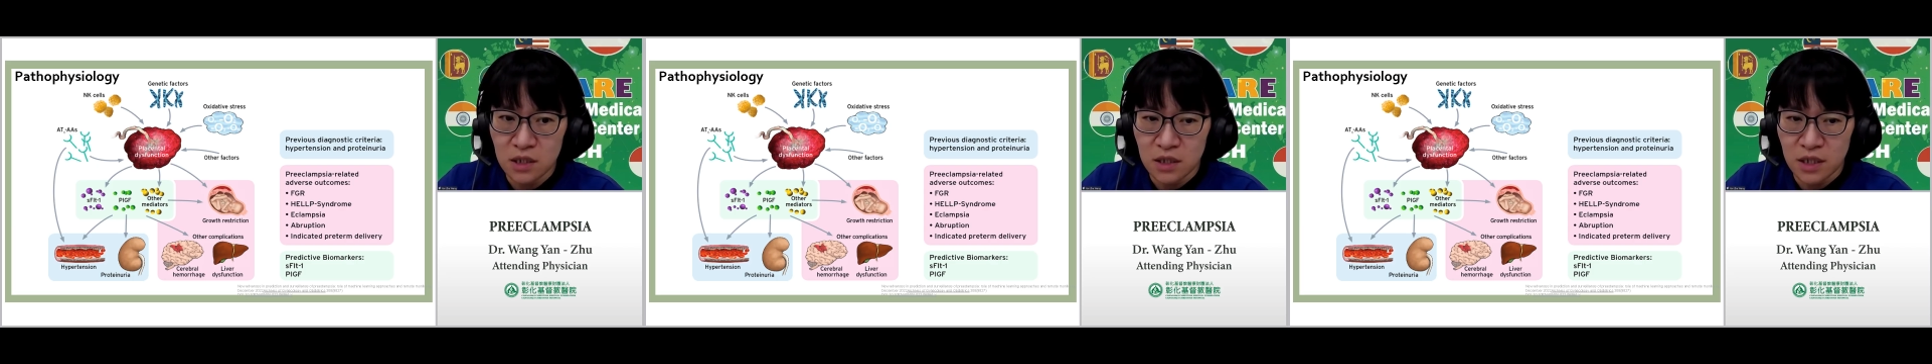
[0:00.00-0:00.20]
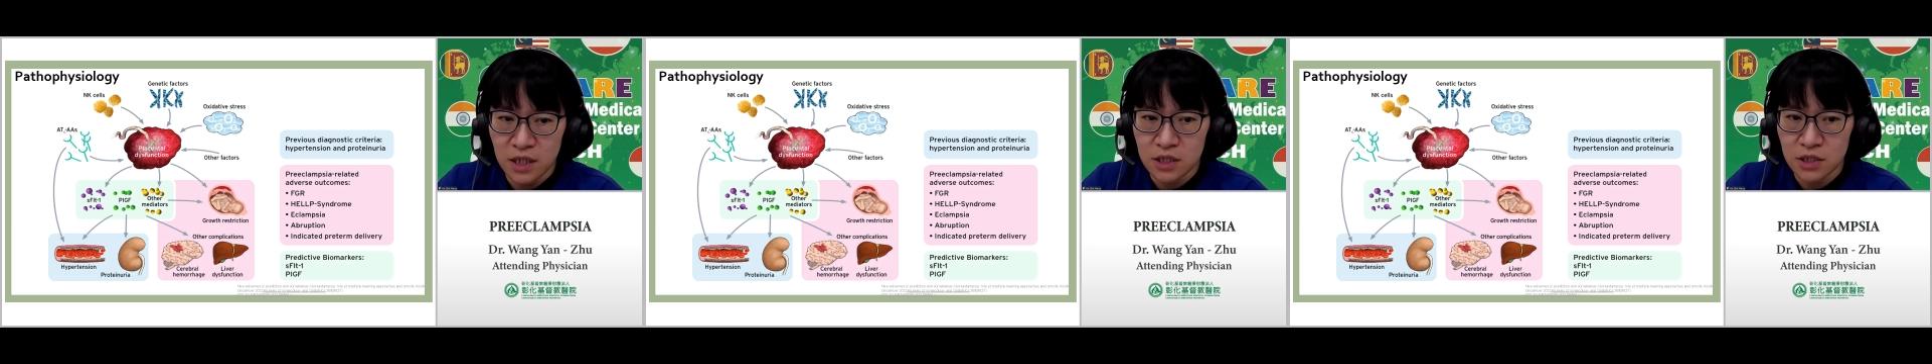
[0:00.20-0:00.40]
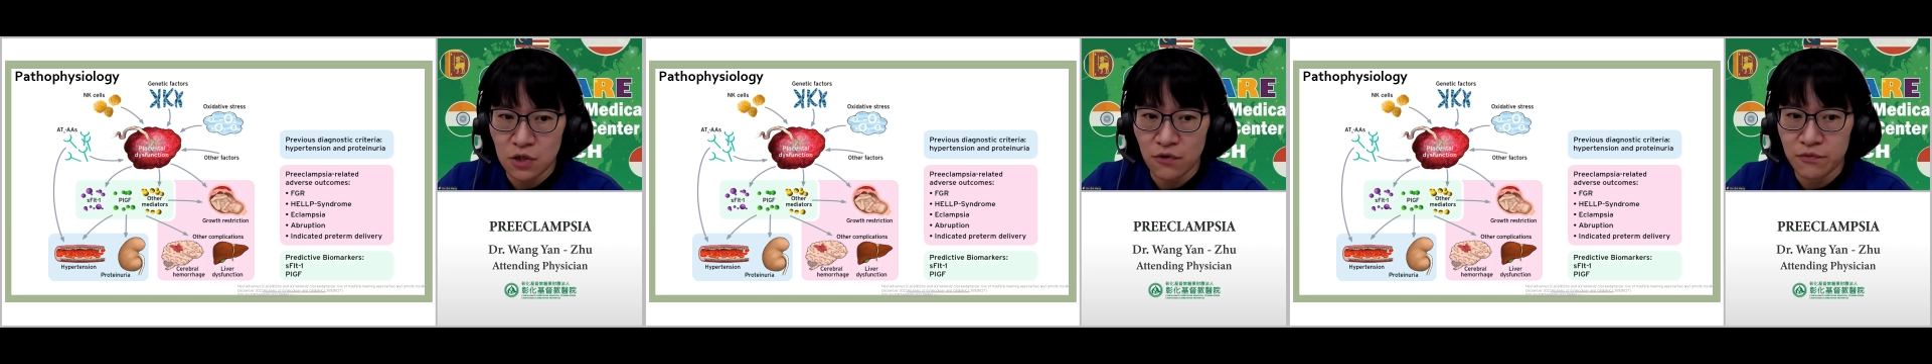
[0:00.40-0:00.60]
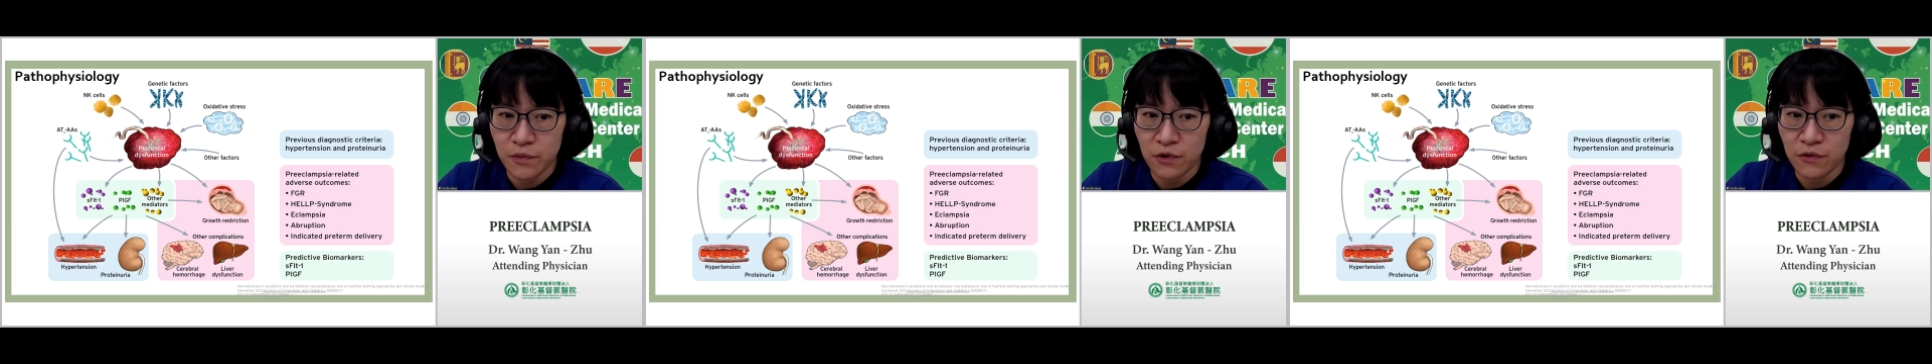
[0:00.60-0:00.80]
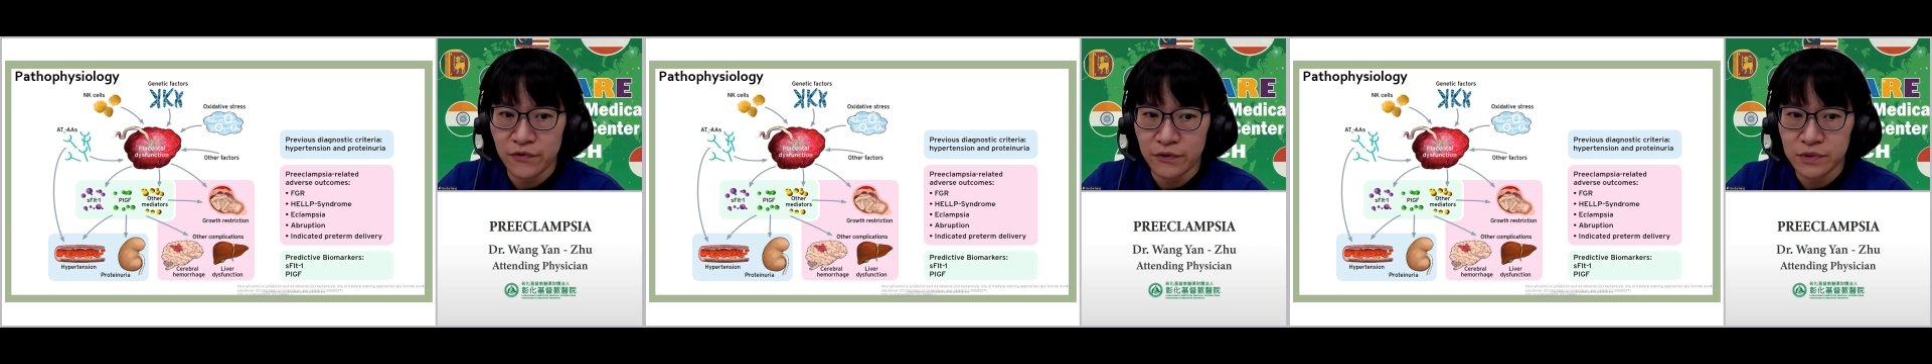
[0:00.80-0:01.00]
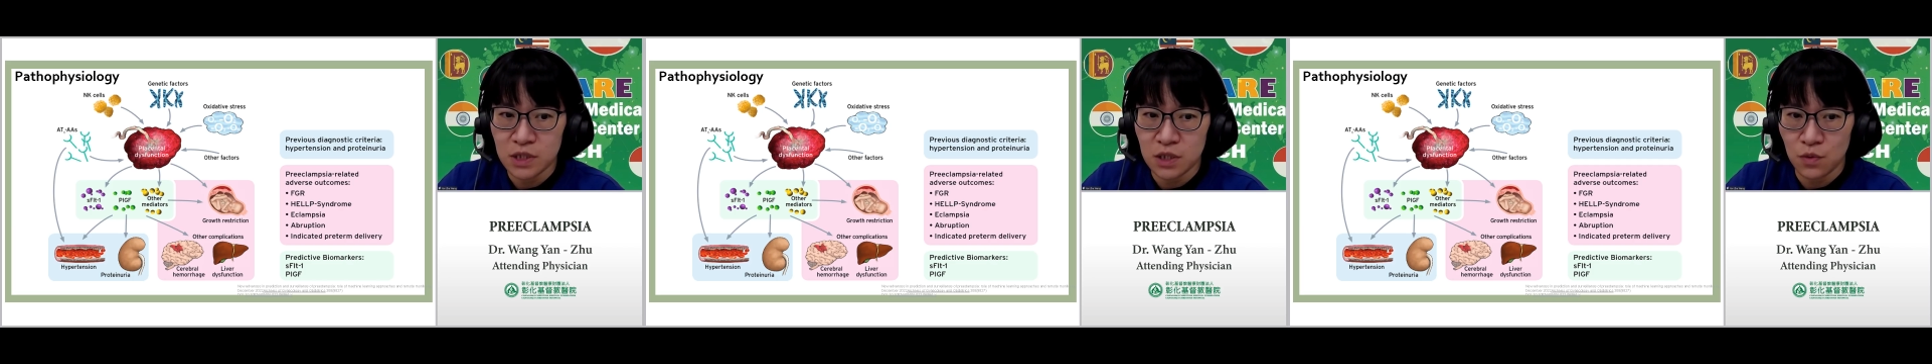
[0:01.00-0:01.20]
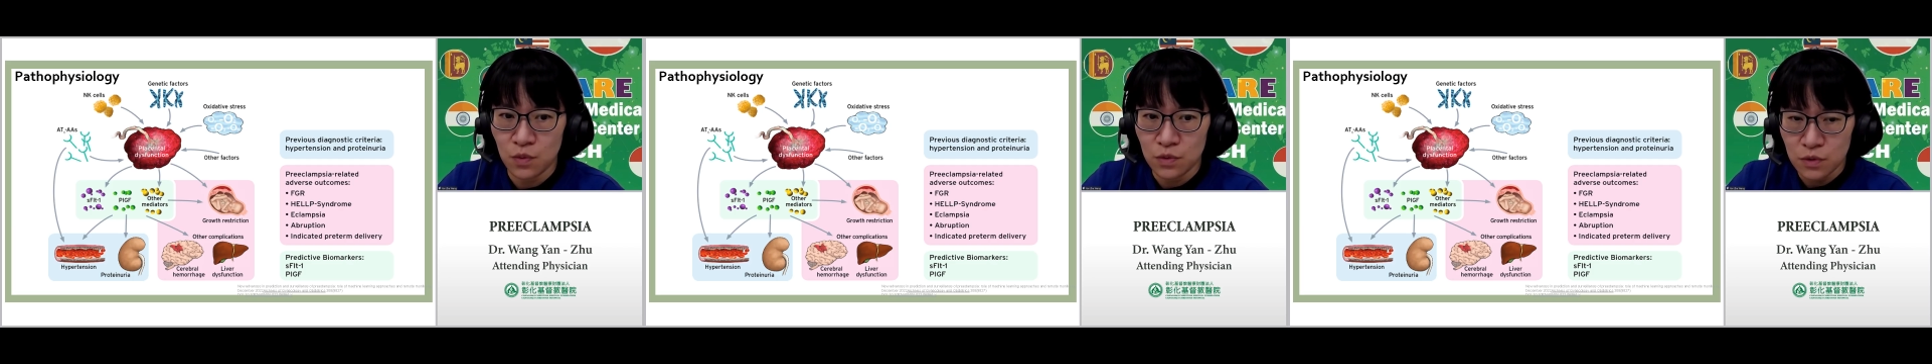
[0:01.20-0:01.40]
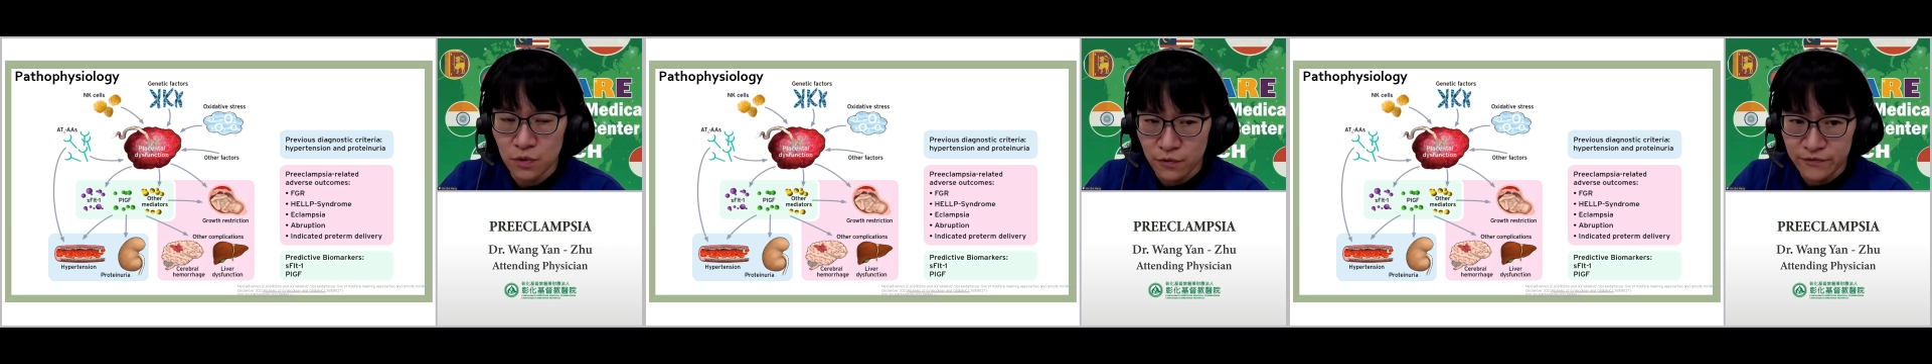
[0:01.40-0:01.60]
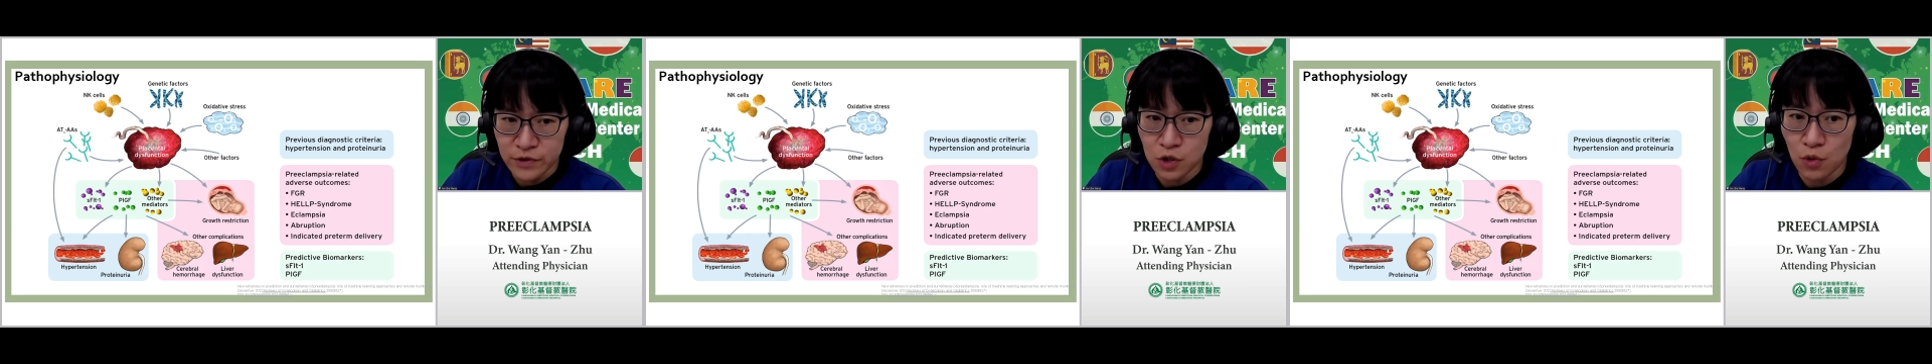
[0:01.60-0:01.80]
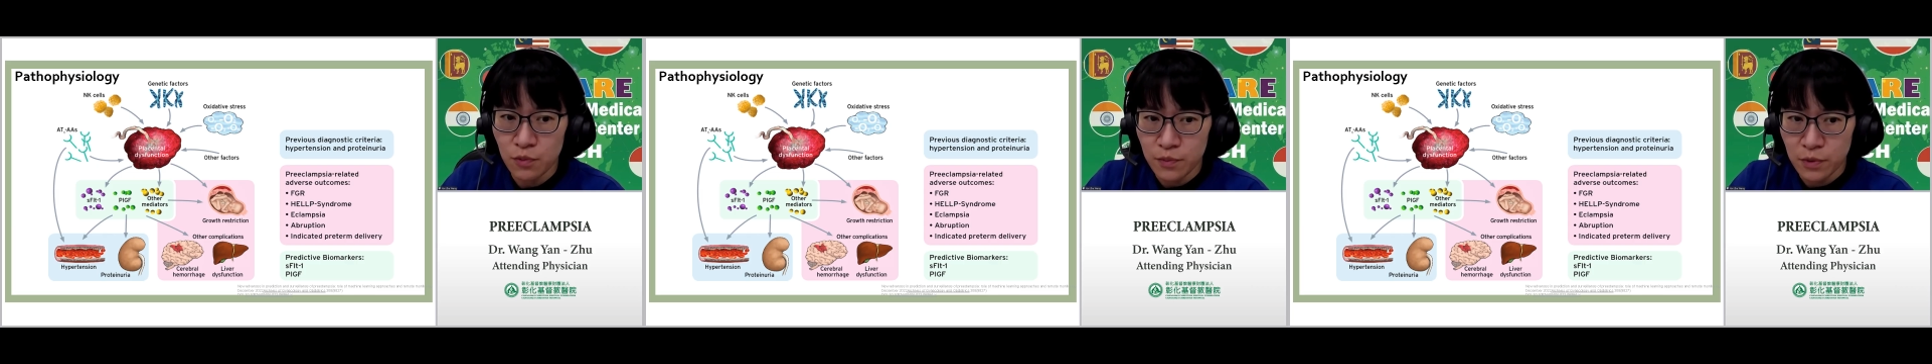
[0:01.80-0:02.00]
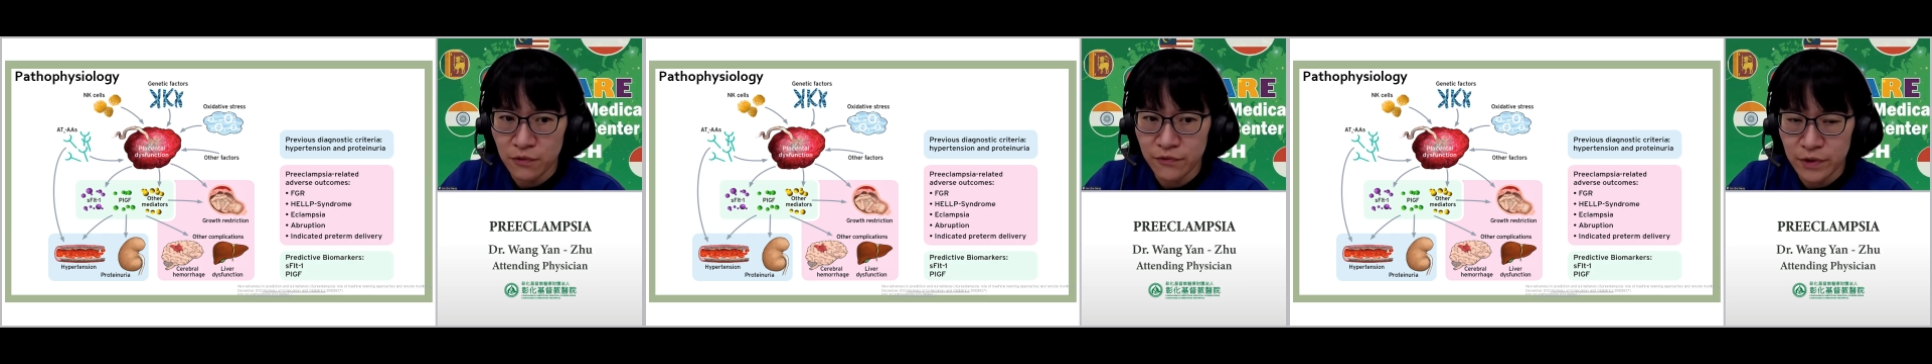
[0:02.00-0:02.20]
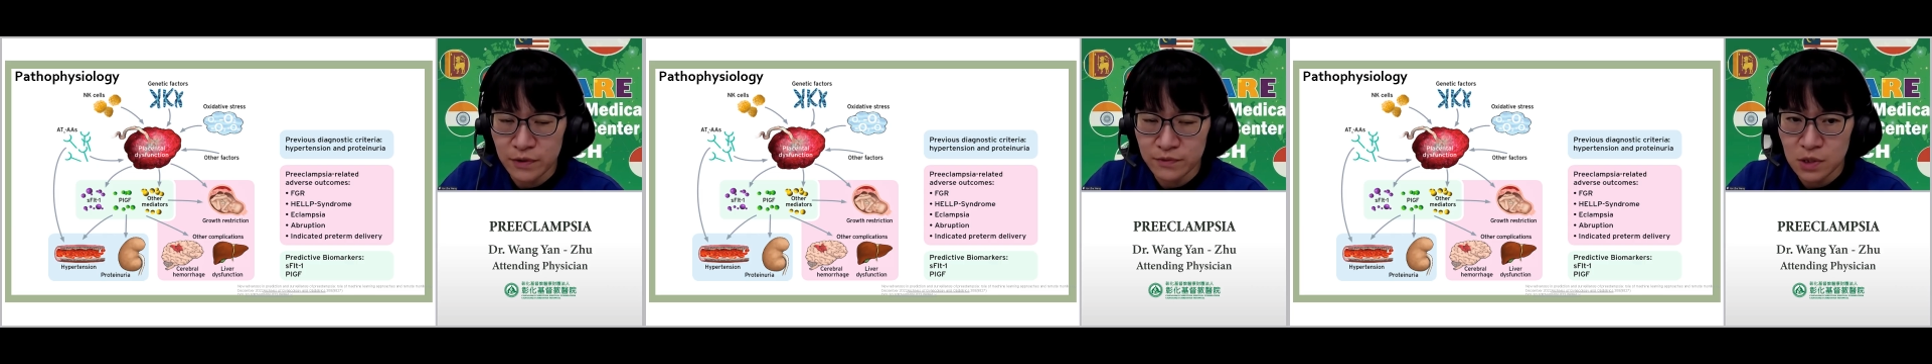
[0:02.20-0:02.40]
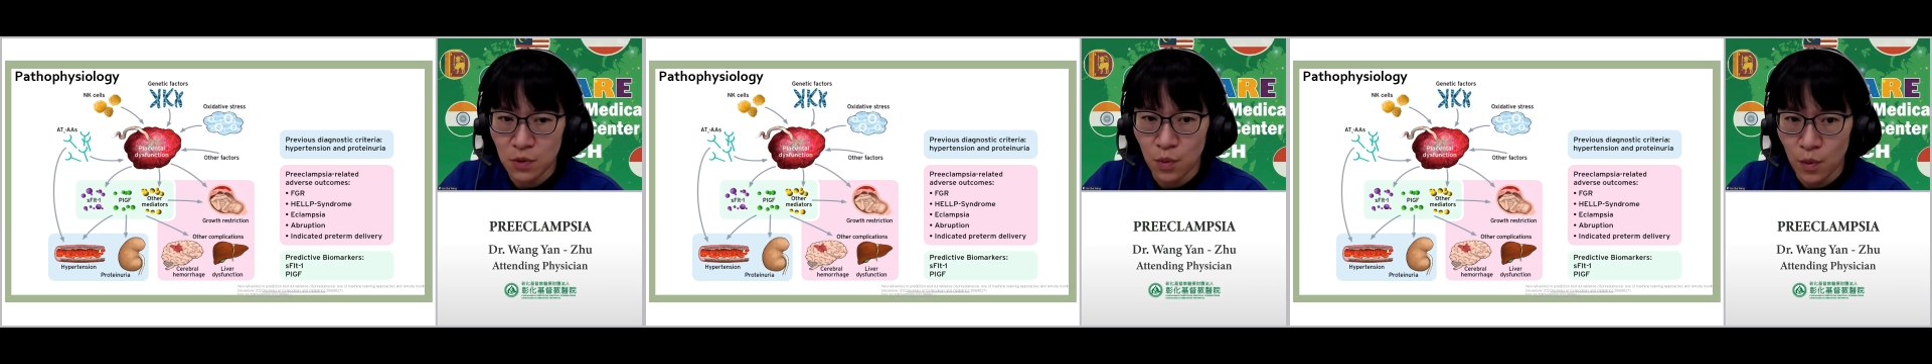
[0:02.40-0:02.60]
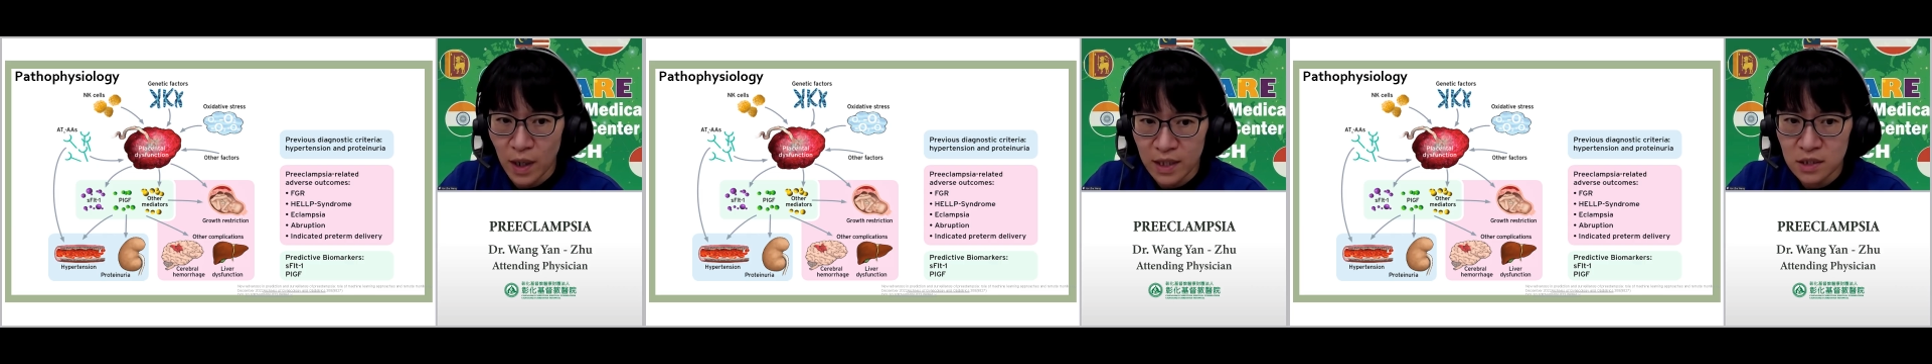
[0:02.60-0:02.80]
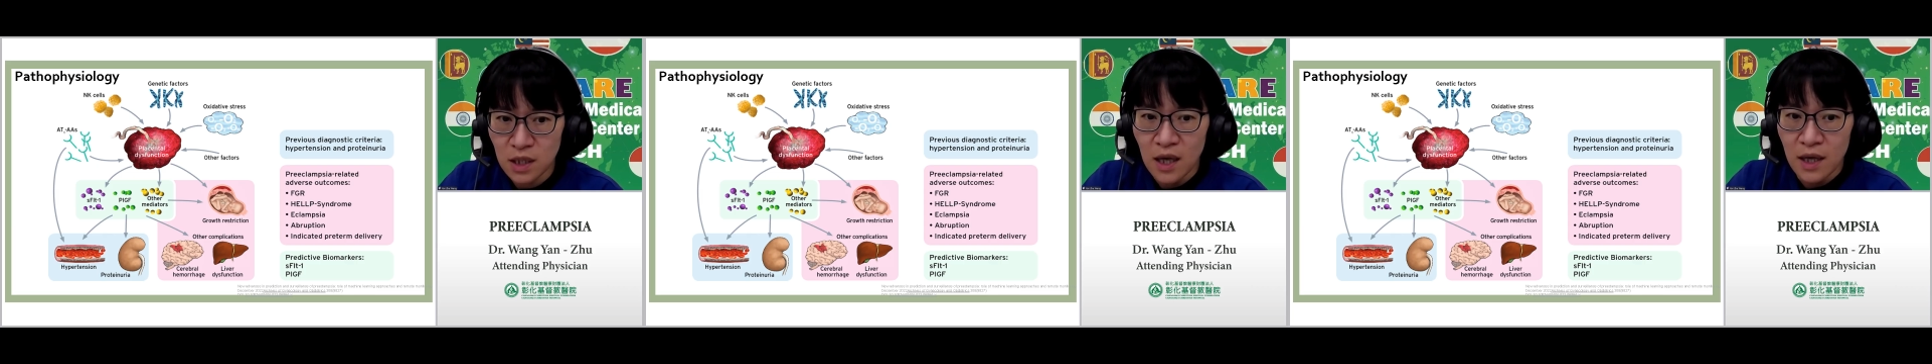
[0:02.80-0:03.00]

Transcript: like SOPRO51